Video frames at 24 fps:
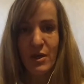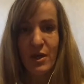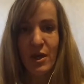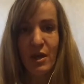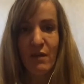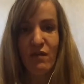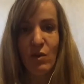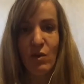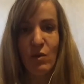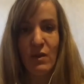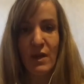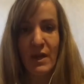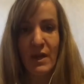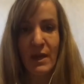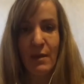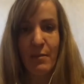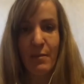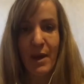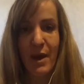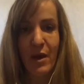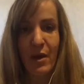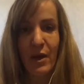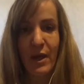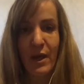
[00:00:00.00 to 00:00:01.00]
If you think
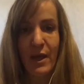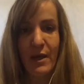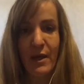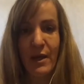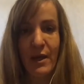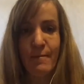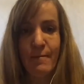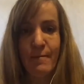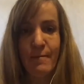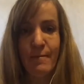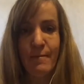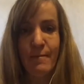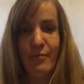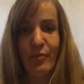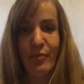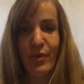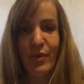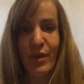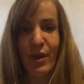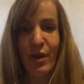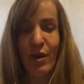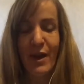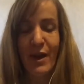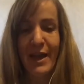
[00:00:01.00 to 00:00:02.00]
about it,
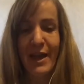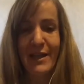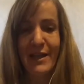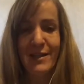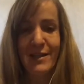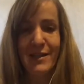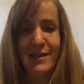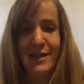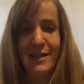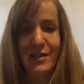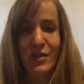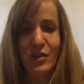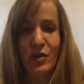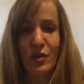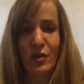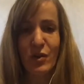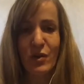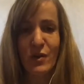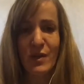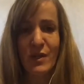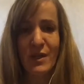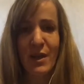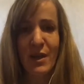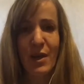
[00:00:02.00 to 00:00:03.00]
our
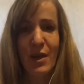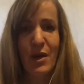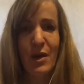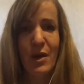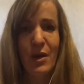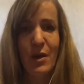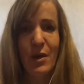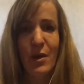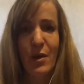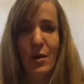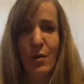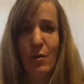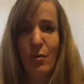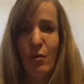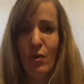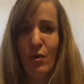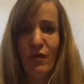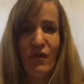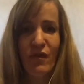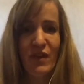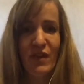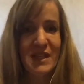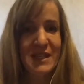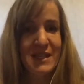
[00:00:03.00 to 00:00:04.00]
ancestors were
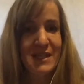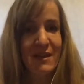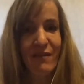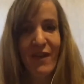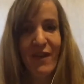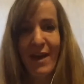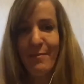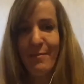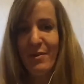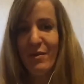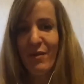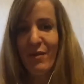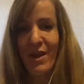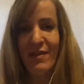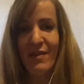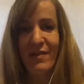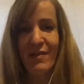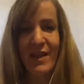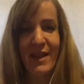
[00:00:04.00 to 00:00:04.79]
feast and famine, right?